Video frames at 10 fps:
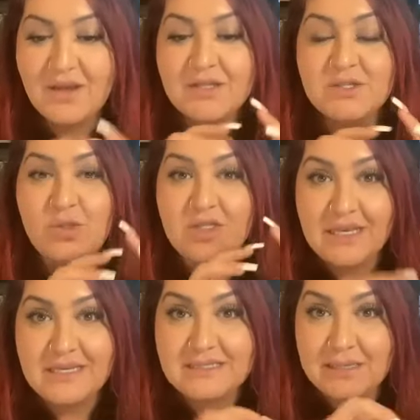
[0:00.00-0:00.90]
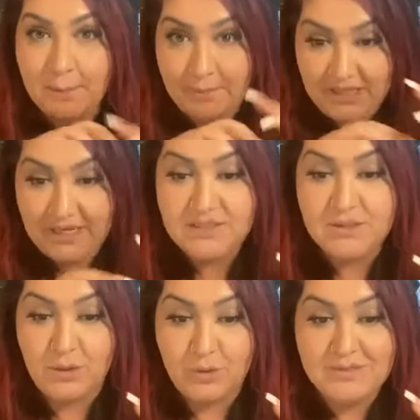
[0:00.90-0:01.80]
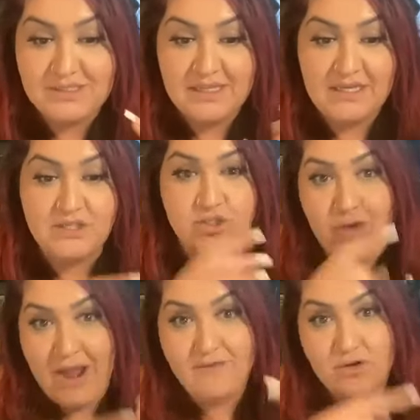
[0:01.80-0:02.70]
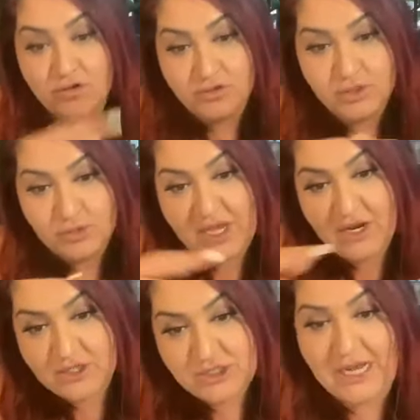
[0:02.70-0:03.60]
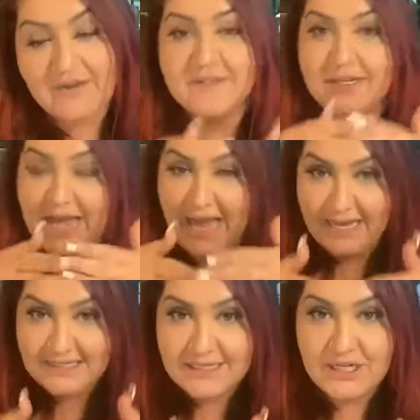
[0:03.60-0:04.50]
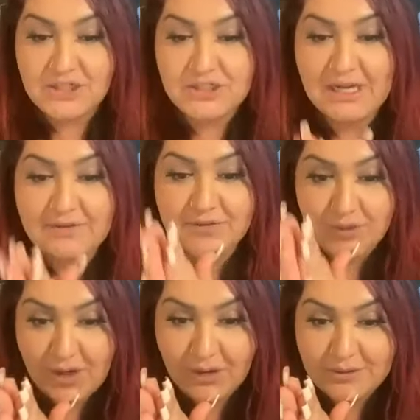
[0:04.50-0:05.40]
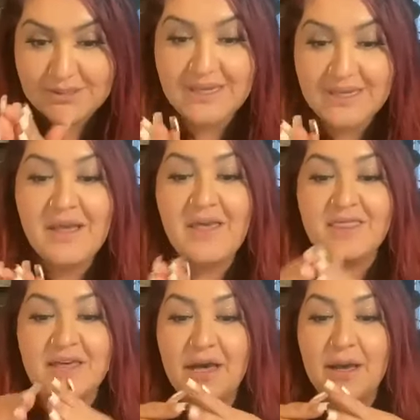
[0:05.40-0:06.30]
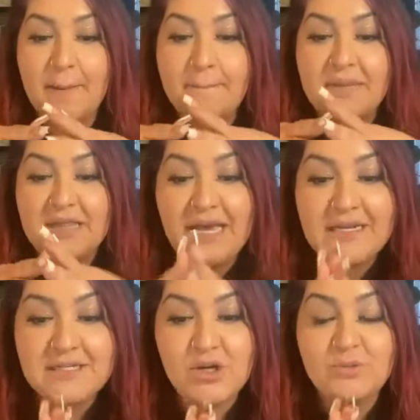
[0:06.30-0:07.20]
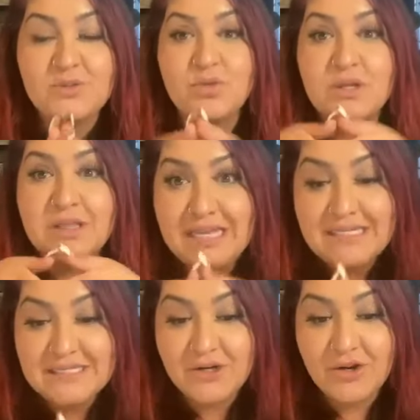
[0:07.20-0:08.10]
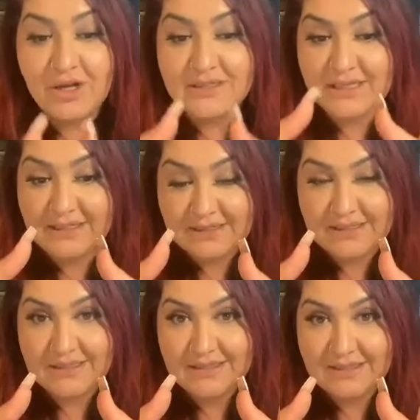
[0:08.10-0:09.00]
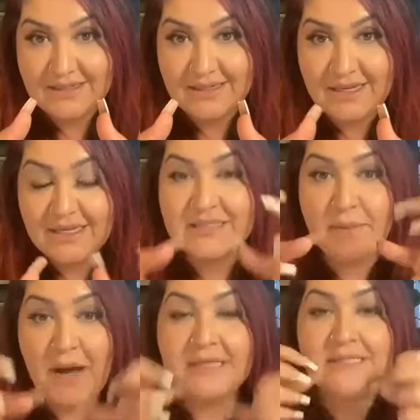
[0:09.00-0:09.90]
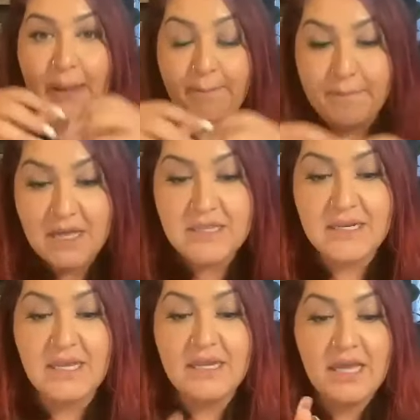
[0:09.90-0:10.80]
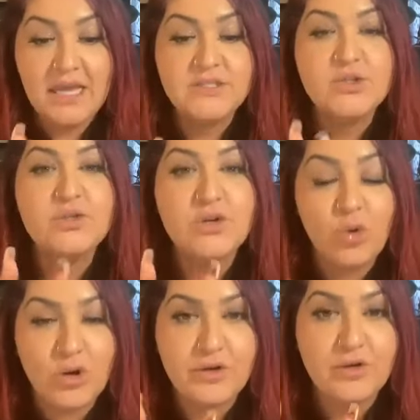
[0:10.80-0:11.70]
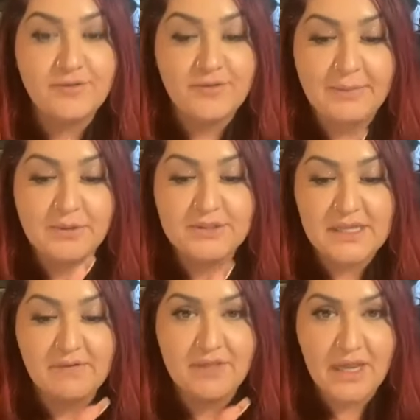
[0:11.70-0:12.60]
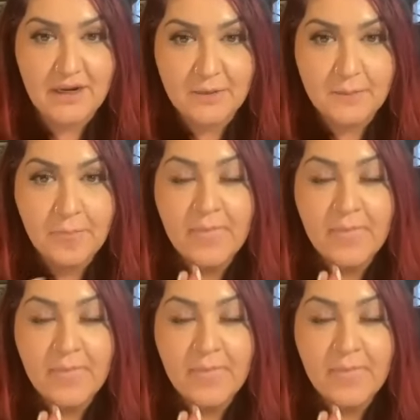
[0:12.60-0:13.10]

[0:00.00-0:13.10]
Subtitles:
So these melanosomes then travel to the hair shaft, and as the hair shaft grows, the melanosomes release their contents, depositing melanin into the cortical fibers of the hair.